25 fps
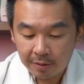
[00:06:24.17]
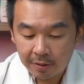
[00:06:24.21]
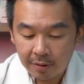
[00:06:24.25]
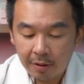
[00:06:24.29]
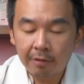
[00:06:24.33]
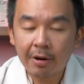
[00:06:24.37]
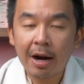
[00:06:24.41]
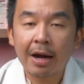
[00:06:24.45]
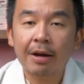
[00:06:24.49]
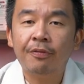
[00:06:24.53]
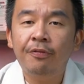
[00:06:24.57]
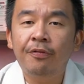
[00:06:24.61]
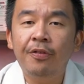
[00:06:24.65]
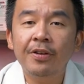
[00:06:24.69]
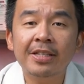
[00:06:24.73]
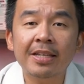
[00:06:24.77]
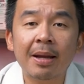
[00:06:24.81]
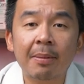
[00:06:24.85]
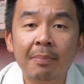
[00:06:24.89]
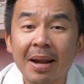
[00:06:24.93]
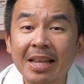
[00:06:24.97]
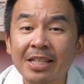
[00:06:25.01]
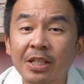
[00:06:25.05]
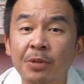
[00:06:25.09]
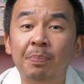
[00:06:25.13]
Alright, first
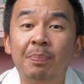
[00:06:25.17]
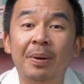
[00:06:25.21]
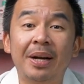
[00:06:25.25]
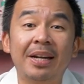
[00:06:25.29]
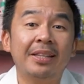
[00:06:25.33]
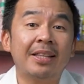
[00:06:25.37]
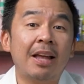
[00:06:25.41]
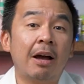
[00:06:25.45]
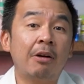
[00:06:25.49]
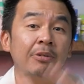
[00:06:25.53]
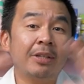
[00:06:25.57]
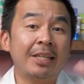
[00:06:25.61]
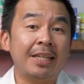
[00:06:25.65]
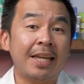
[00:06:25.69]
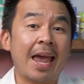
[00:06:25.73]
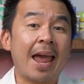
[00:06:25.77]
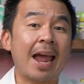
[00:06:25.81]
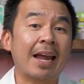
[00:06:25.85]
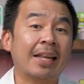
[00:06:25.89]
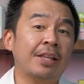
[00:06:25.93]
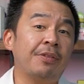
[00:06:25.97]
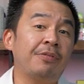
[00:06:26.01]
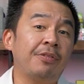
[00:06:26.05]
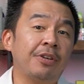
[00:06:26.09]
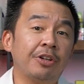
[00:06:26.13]
up, let's break down the
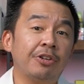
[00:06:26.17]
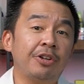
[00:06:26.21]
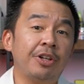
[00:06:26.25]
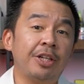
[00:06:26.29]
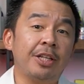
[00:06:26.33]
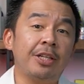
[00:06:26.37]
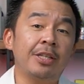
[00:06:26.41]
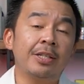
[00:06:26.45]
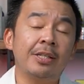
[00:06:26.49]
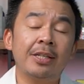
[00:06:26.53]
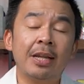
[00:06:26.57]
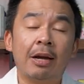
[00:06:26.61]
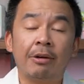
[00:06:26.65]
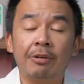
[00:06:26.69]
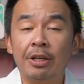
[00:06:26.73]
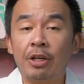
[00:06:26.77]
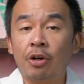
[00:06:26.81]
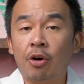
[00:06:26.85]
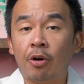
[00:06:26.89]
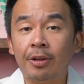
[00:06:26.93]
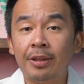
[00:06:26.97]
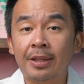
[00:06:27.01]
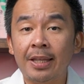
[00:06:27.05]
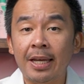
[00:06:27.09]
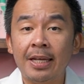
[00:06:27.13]
active ingredients. Now, it
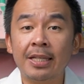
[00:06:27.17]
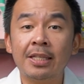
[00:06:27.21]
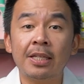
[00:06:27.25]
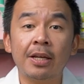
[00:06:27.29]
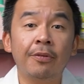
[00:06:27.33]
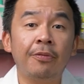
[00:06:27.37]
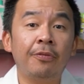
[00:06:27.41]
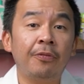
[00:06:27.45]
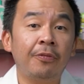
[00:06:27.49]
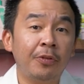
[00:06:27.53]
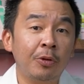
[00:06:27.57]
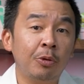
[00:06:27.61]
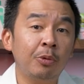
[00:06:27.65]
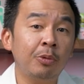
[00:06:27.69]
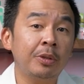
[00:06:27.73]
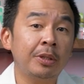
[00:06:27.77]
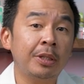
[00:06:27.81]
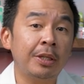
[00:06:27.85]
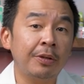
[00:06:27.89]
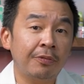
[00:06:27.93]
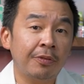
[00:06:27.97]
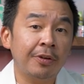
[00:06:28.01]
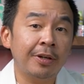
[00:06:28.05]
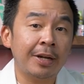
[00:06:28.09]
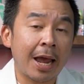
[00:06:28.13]
contains a few
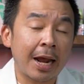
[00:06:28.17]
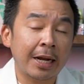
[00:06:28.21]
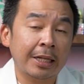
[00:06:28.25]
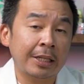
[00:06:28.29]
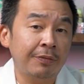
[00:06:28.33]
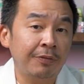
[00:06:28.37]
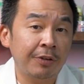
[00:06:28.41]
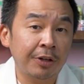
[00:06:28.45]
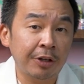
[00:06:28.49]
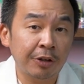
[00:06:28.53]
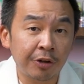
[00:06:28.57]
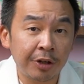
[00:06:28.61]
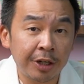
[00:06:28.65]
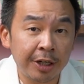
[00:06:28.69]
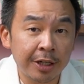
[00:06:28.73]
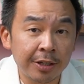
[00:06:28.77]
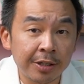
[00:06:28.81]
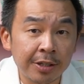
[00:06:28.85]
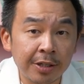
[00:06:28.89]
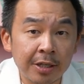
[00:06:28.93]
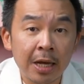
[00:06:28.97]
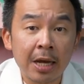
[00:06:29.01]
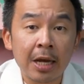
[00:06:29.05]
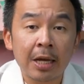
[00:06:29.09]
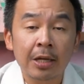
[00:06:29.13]
different active
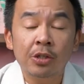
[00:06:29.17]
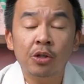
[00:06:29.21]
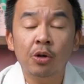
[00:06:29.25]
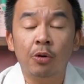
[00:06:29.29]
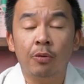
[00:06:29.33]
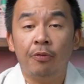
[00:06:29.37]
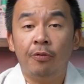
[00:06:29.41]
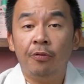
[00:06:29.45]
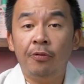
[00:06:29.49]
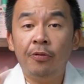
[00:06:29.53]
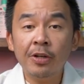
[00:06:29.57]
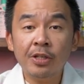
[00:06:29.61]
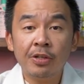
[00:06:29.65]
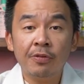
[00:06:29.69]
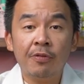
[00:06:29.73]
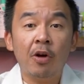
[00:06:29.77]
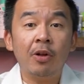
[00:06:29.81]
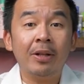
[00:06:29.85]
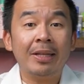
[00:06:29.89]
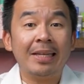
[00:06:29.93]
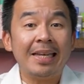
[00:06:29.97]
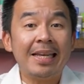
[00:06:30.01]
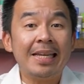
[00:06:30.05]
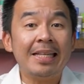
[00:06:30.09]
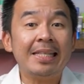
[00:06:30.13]
ingredients. So, first of
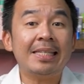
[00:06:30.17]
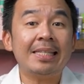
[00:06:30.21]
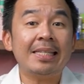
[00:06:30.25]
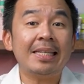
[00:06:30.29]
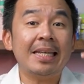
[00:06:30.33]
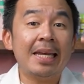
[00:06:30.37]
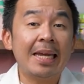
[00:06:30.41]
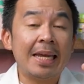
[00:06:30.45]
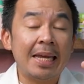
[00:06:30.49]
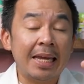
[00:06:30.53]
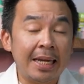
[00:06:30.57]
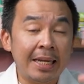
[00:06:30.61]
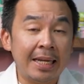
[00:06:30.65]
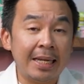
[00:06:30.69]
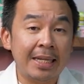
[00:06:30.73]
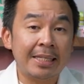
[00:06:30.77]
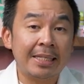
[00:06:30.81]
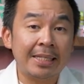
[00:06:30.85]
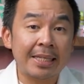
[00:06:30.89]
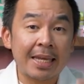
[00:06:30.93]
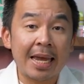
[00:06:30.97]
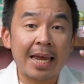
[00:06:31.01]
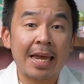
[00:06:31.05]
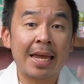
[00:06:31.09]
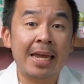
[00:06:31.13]
all, it's, it is
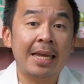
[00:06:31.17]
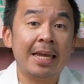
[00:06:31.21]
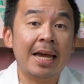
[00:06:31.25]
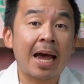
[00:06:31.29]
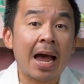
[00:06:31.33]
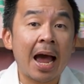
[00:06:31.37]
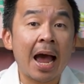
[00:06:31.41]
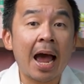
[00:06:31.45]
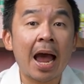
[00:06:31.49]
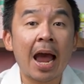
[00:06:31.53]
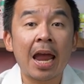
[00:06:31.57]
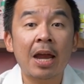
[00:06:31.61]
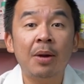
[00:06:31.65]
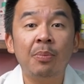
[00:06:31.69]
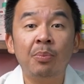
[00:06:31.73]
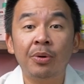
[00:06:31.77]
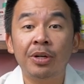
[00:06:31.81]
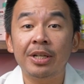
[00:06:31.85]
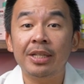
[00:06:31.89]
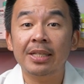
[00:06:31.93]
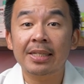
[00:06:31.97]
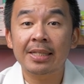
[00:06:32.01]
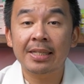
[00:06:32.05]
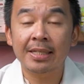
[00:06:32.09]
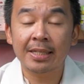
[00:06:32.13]
a
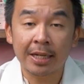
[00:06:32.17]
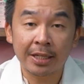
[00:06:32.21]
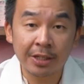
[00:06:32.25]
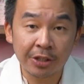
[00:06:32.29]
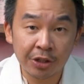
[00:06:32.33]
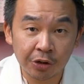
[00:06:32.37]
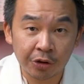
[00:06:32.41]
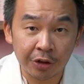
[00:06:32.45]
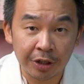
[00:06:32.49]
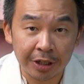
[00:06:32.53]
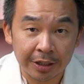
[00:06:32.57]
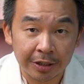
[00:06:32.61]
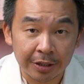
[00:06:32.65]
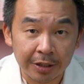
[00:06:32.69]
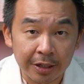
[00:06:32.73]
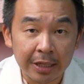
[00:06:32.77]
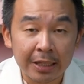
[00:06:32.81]
hybrid sunscreen.